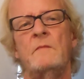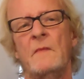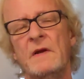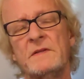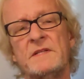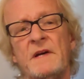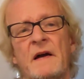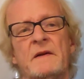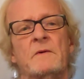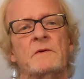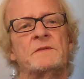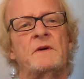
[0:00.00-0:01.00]
and
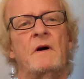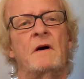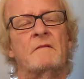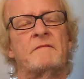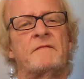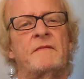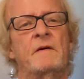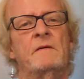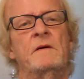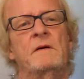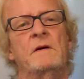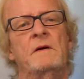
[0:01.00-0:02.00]
cycles off,
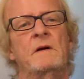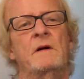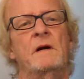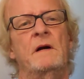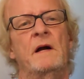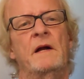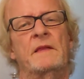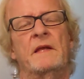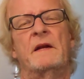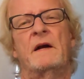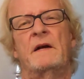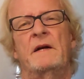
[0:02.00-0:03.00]
and
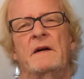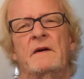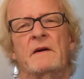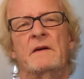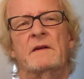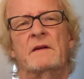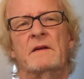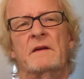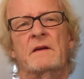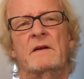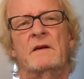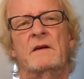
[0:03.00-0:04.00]
then I hear it
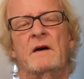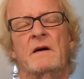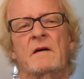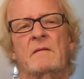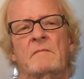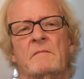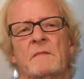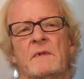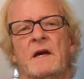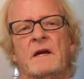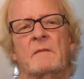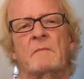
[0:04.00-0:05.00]

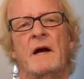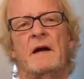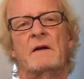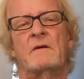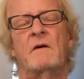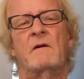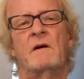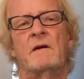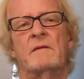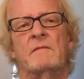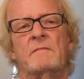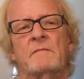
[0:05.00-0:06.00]
kick back
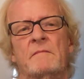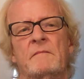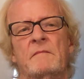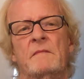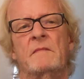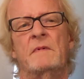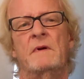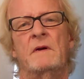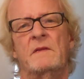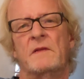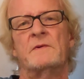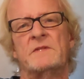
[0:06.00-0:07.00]
on,
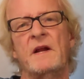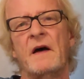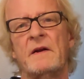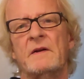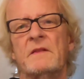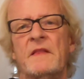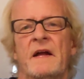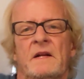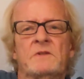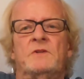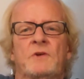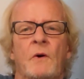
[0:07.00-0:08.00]
there's not
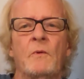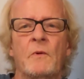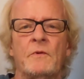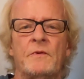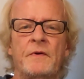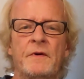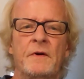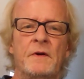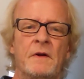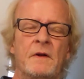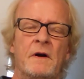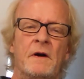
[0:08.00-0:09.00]
that jolt
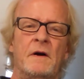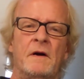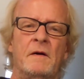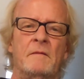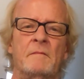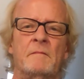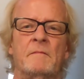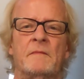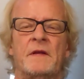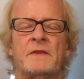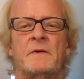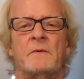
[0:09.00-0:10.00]

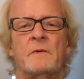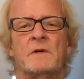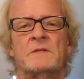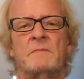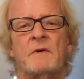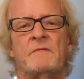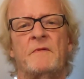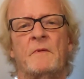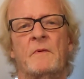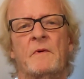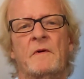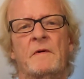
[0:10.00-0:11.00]
that there was
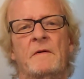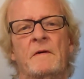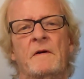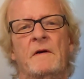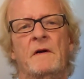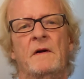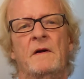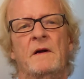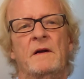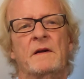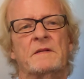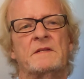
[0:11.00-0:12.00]
before.
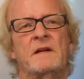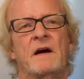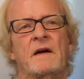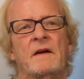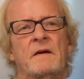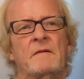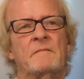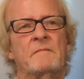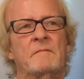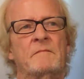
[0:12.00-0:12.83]
It's not of